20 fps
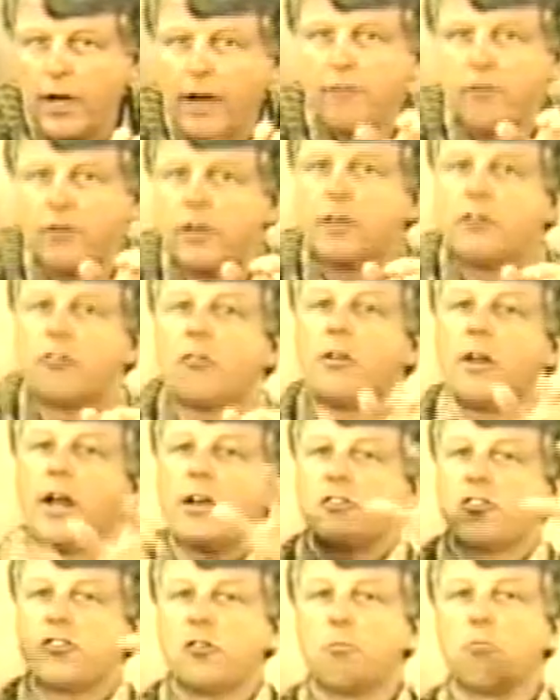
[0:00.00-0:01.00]
an
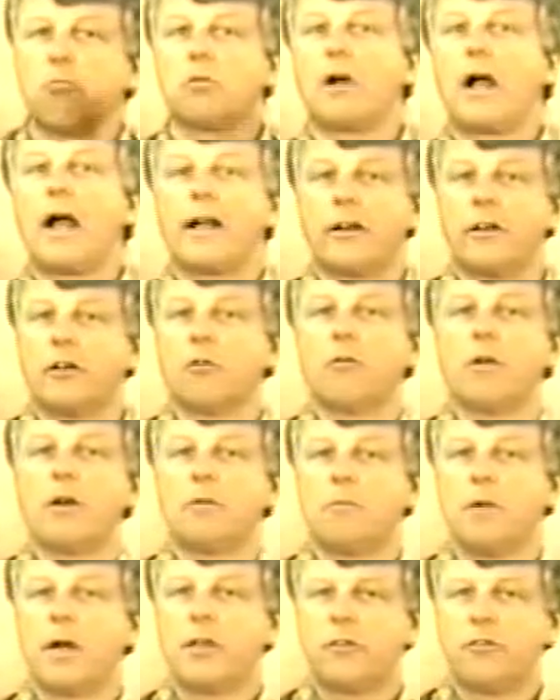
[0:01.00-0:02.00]
international bracket around
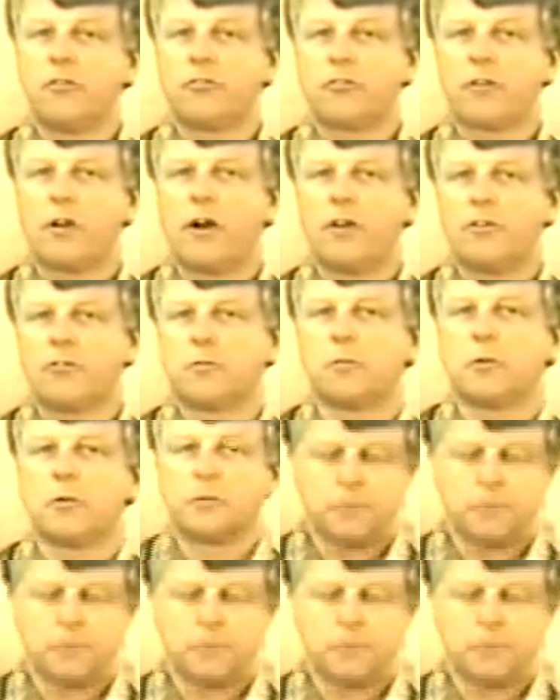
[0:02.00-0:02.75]
Matthew's gospel.